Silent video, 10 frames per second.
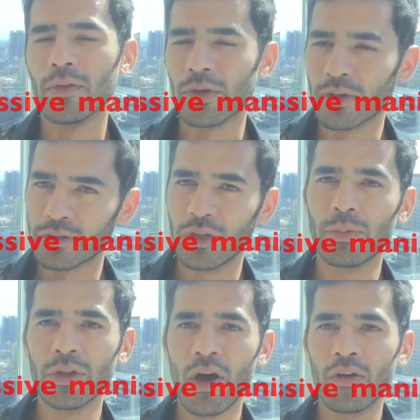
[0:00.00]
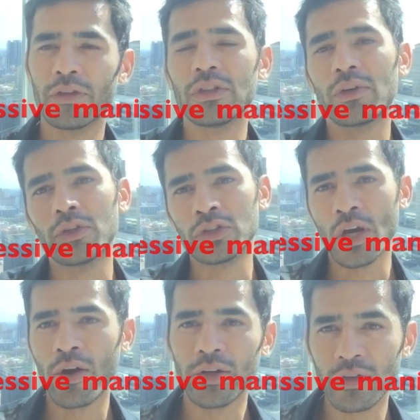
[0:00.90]
They're going to sleep in the office, they're going to
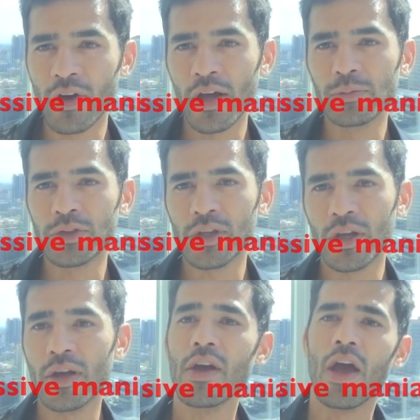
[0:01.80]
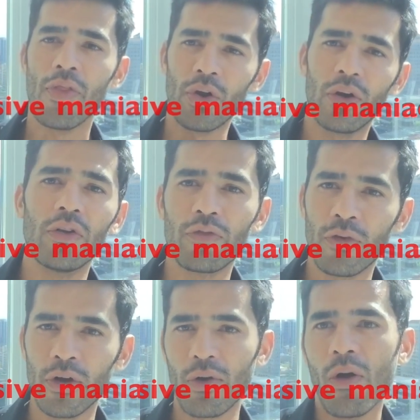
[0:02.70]
shower at the YMCA, and they're going to
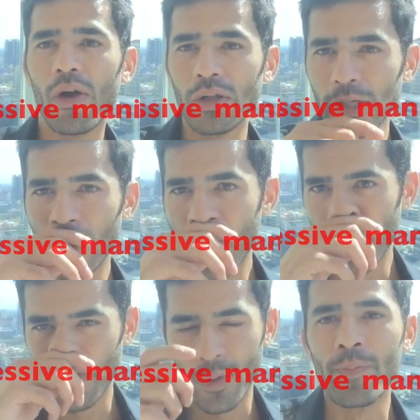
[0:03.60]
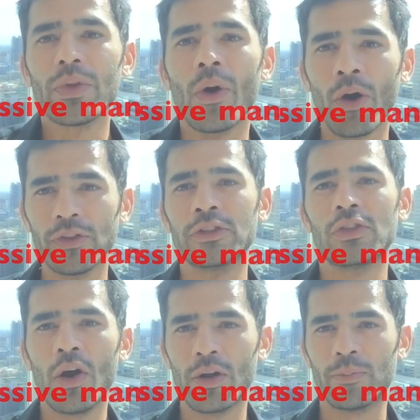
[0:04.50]
work all day long on this
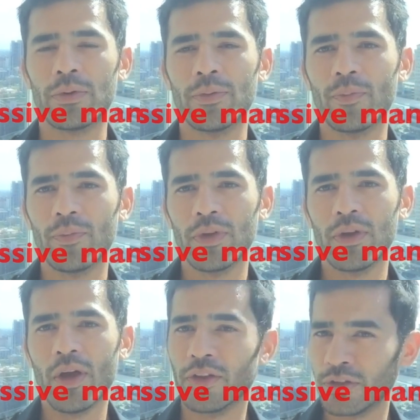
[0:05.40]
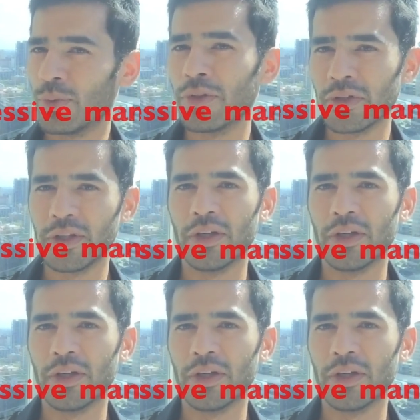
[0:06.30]
startup. And that's what they